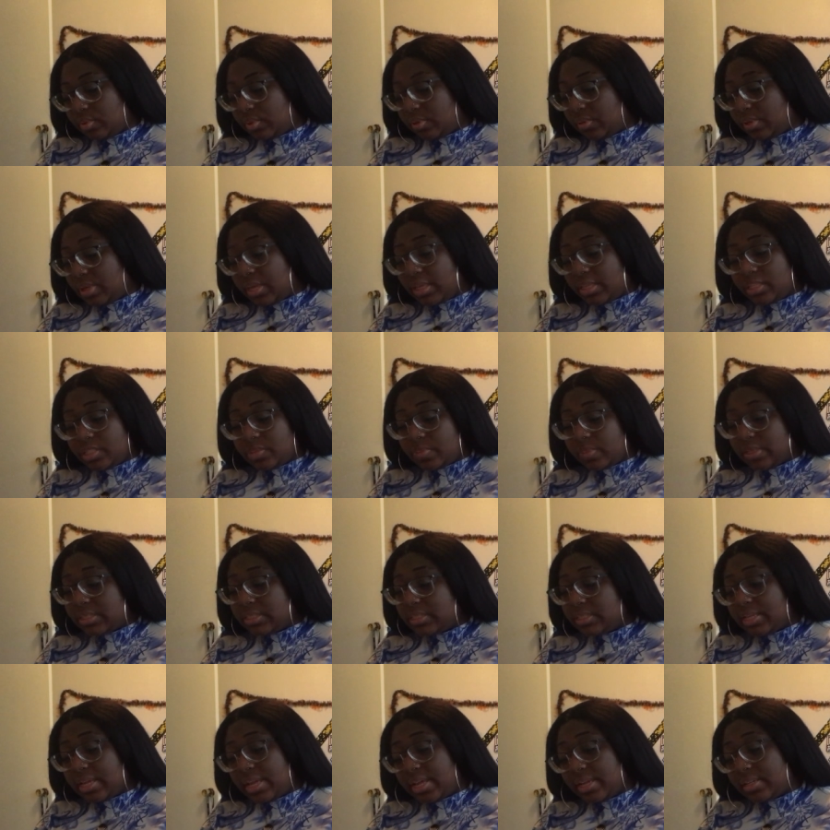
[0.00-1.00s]
Okay, this
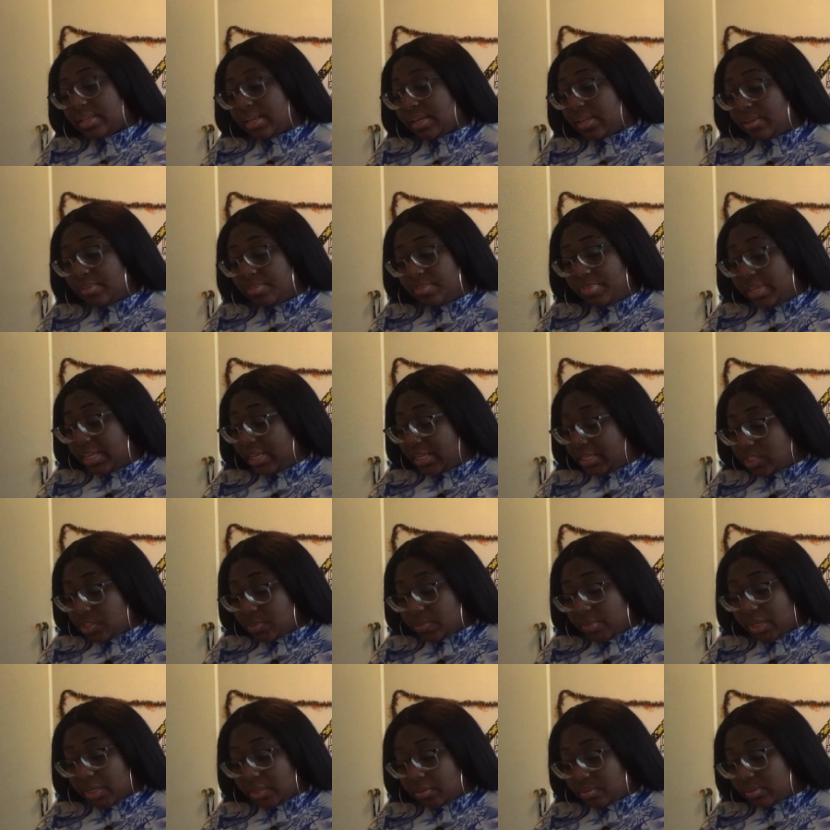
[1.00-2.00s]
person act like a bitch,
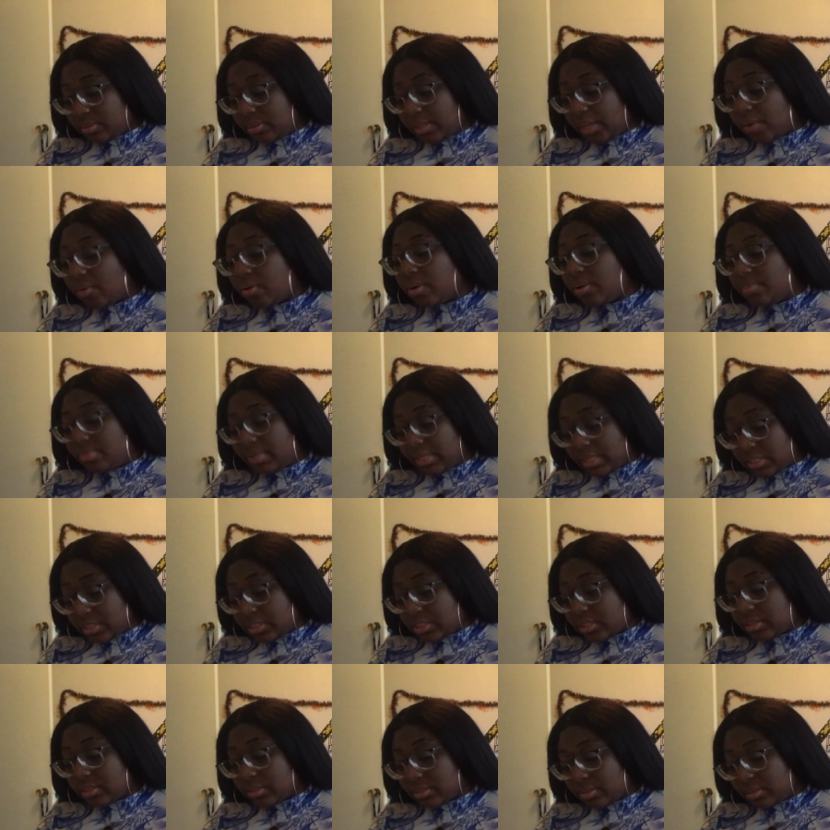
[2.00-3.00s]
bro. They were a
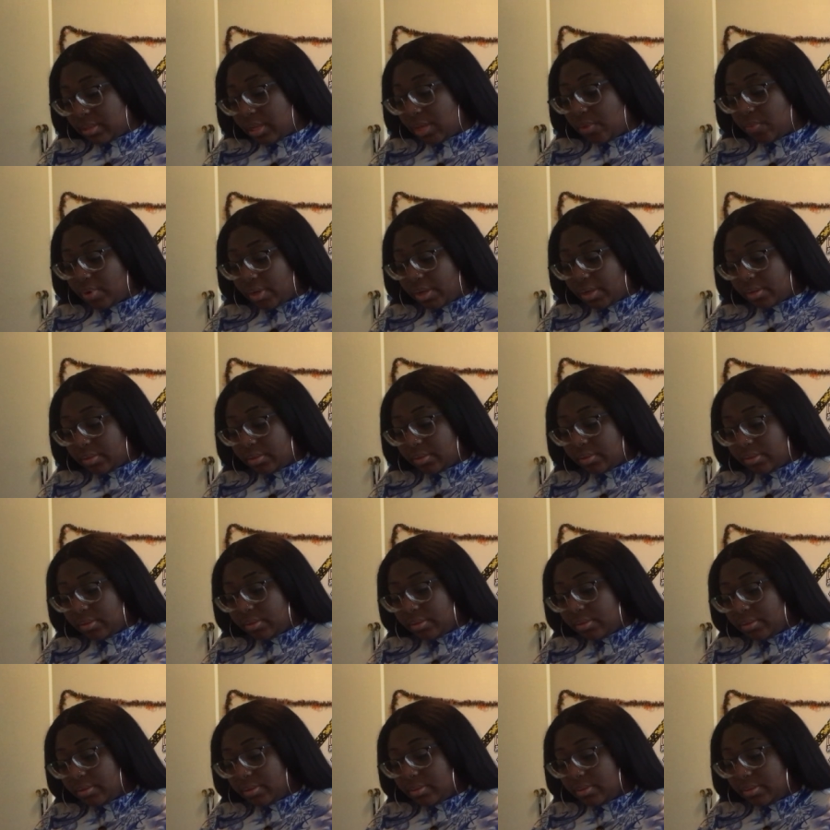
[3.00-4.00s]
bitch. They were.
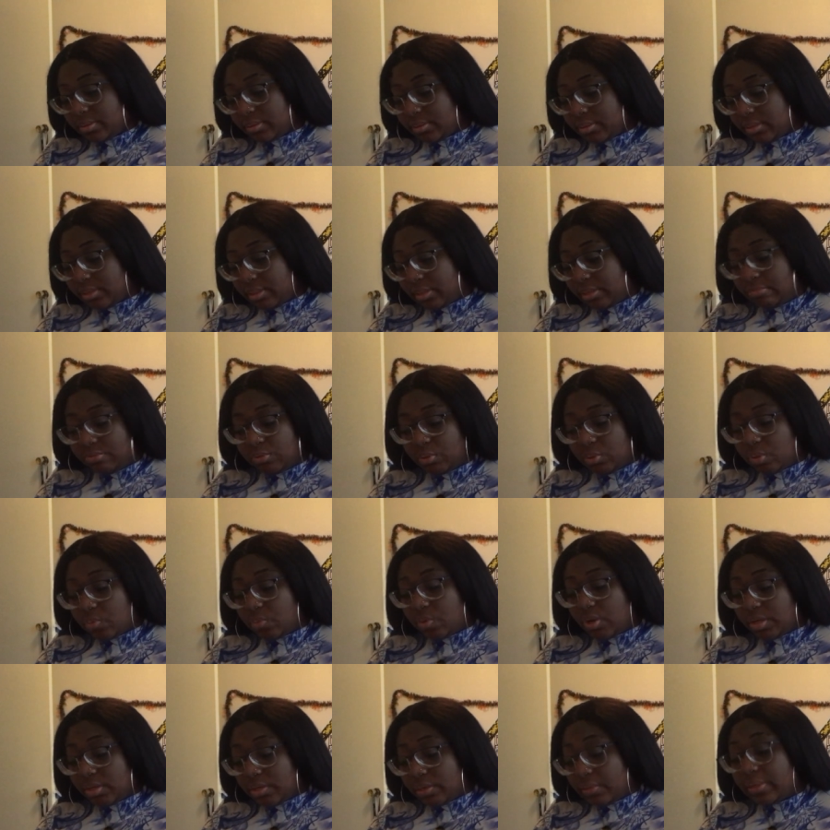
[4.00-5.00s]
If you were
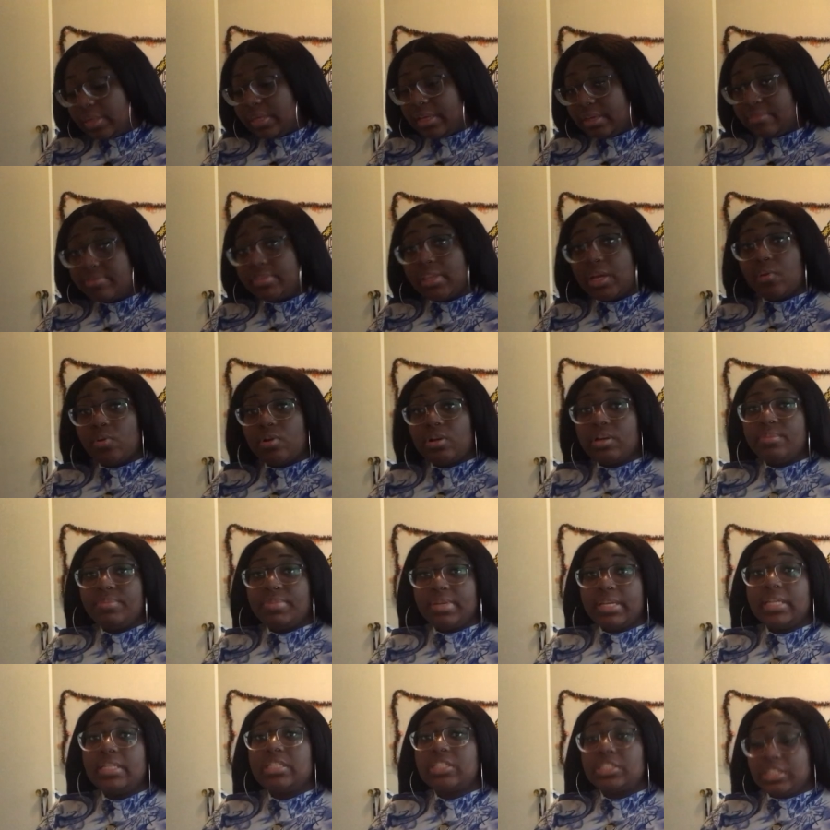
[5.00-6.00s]
wondering if they were a
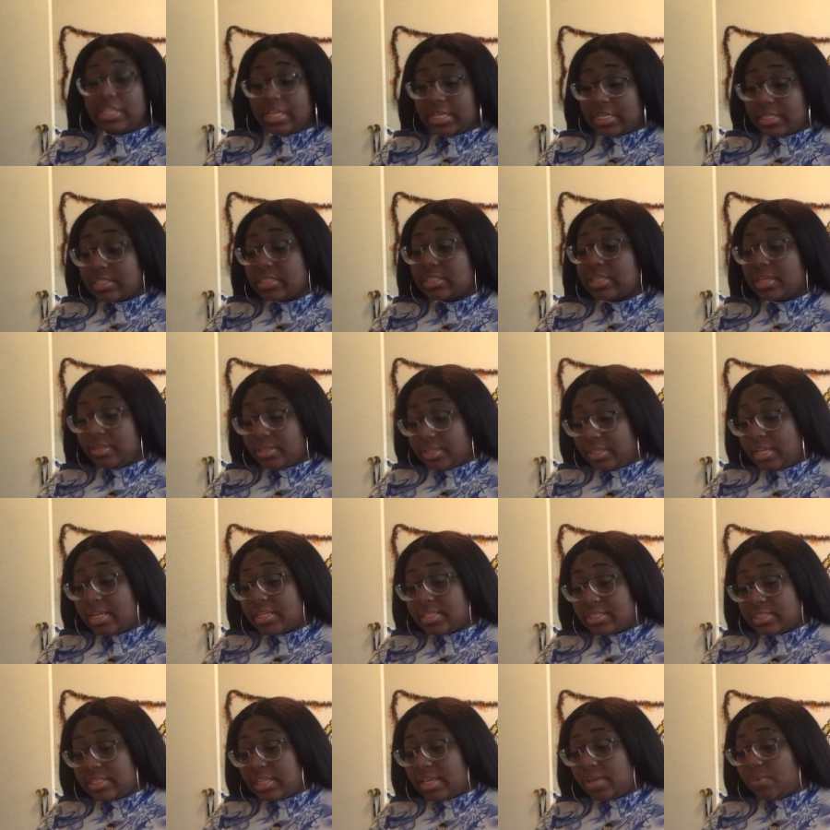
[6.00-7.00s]
bitch, yes, they
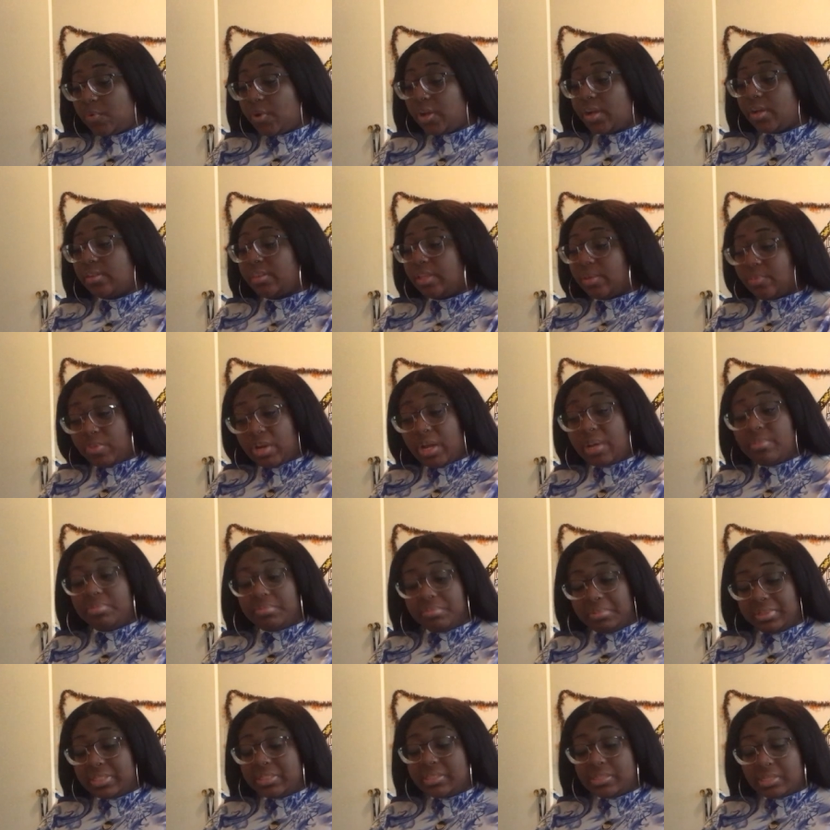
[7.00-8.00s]
yes they were. They
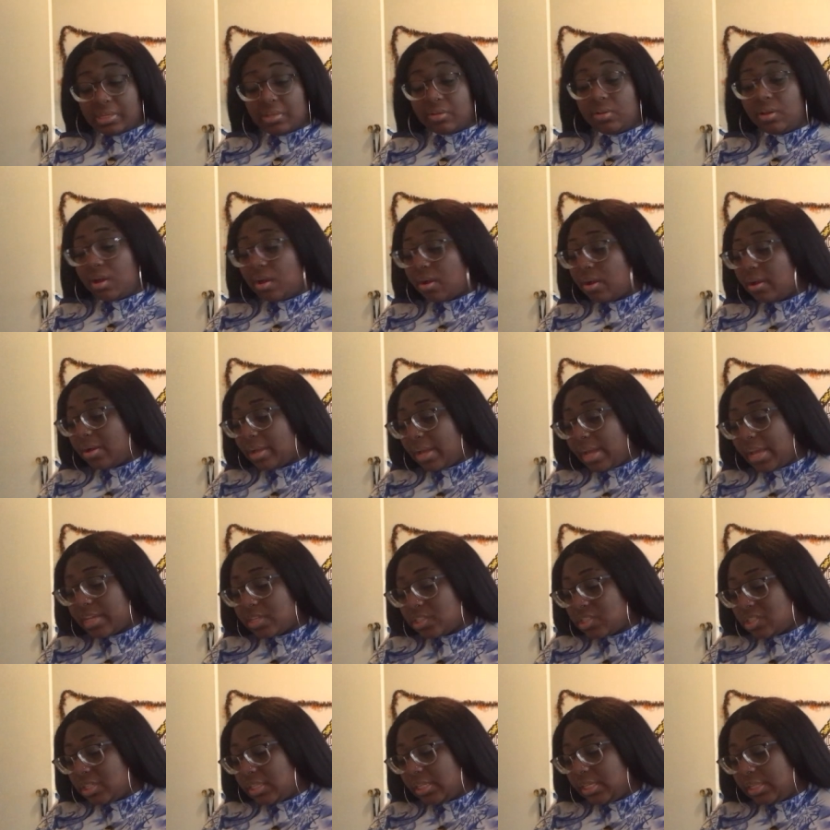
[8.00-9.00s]
probably still are
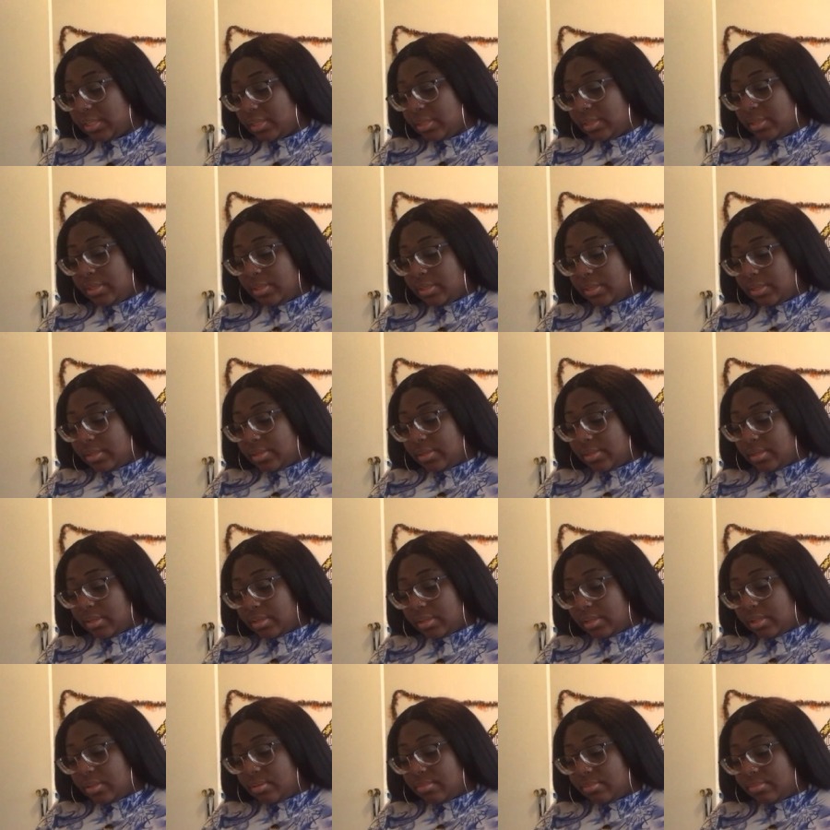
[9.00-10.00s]
actually.
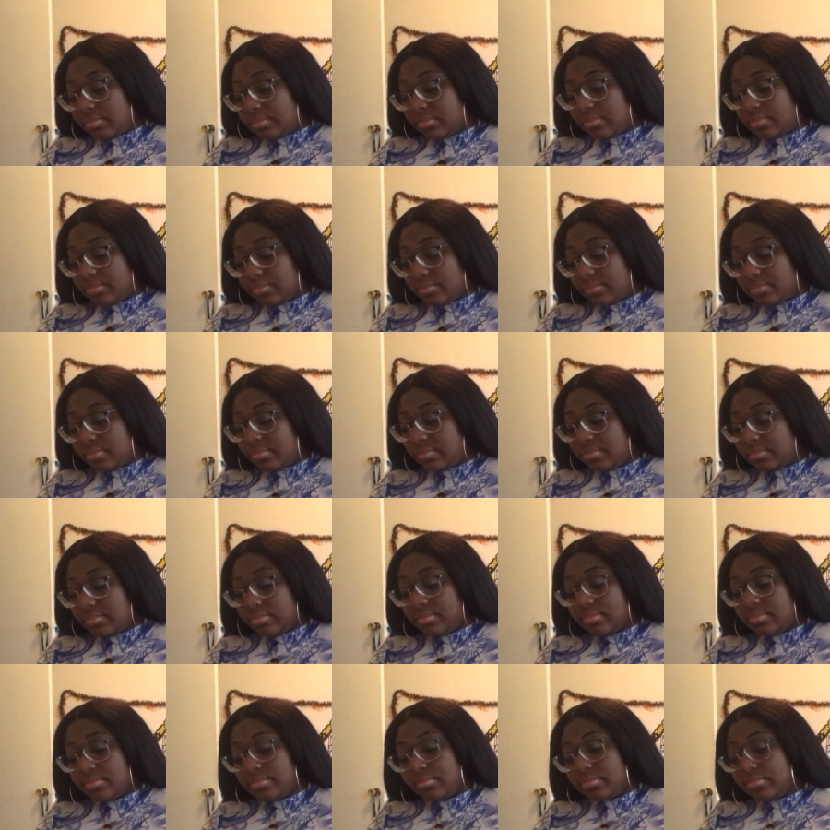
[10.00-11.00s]
Um,
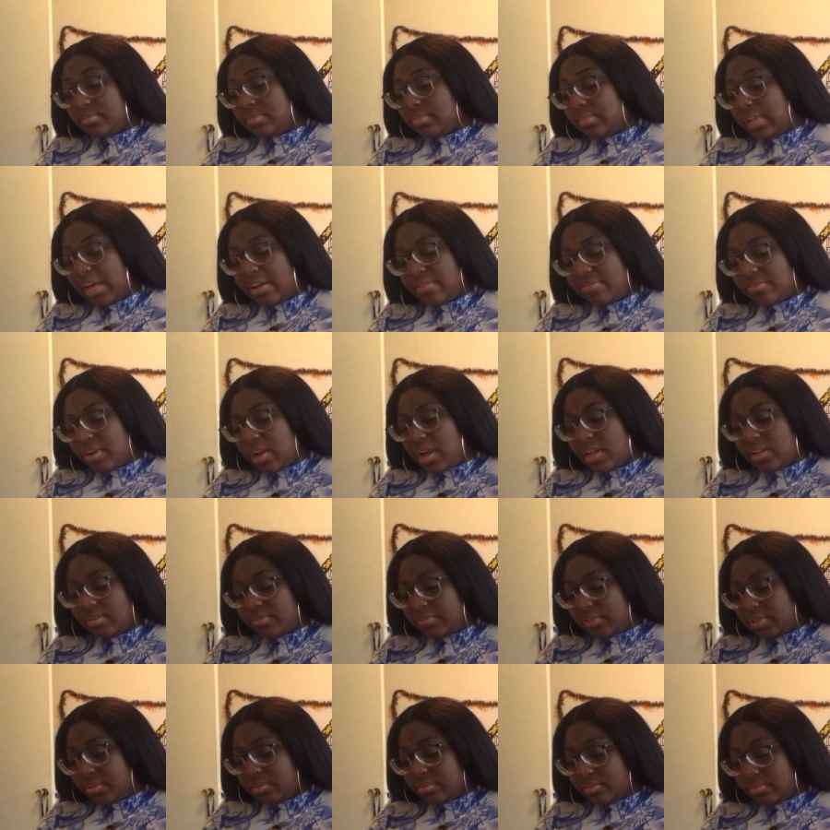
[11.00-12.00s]
not for all
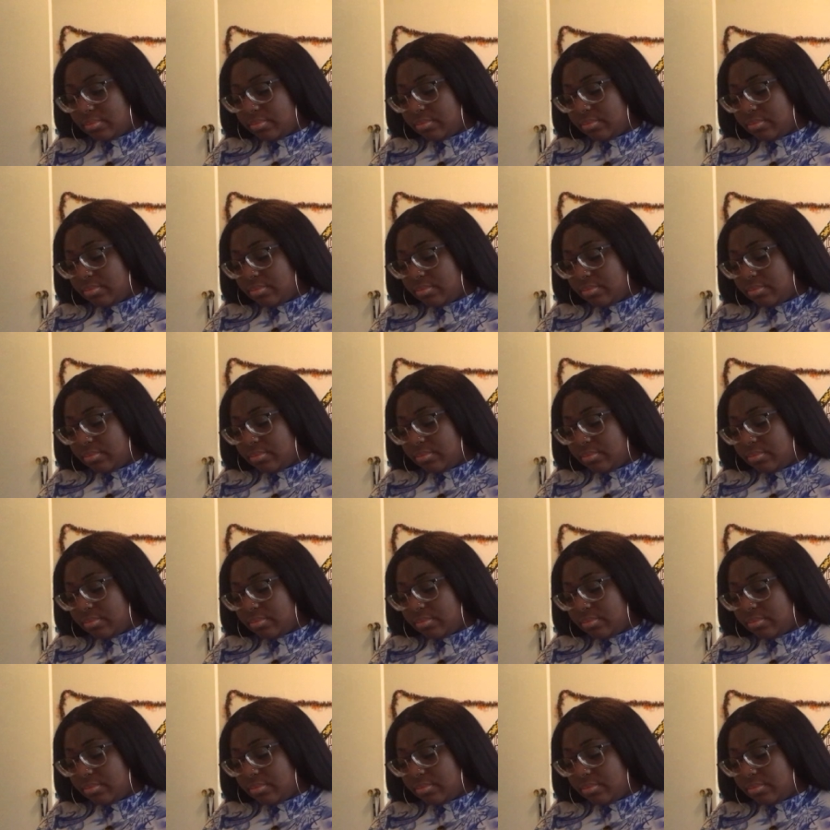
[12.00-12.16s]
of you.